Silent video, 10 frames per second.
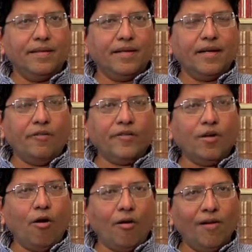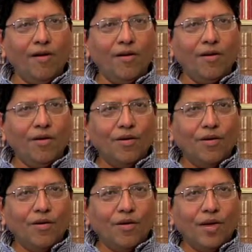And after all,
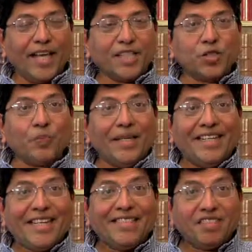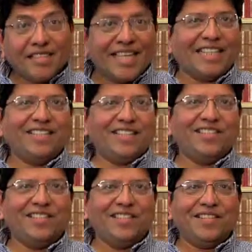experiencing
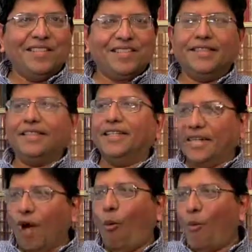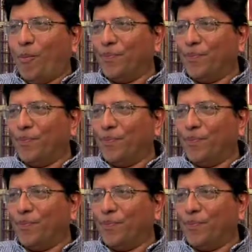is in the now.